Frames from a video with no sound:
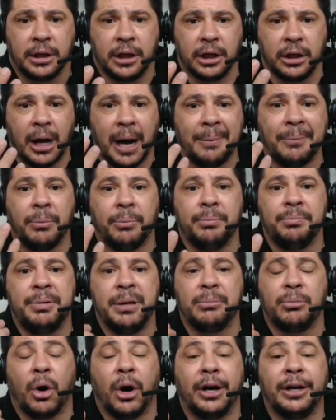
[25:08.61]
you know, I'll
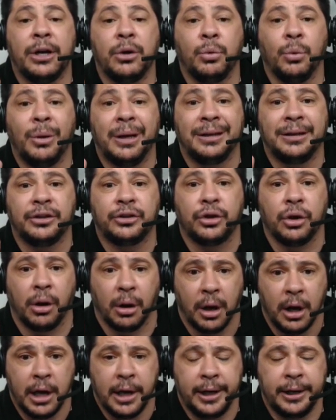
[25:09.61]
be more than willing
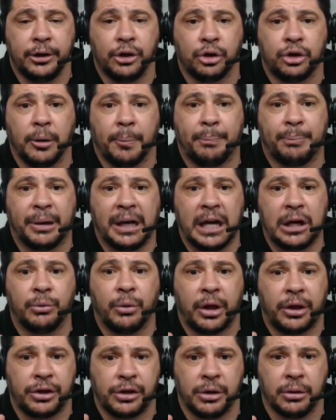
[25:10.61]
to, you know, to pray
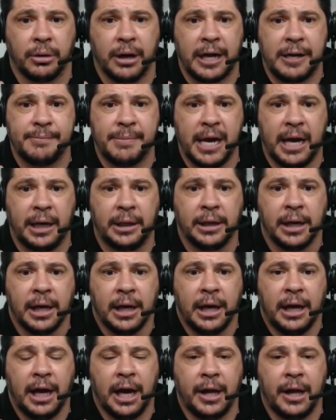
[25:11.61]
with you. Amen.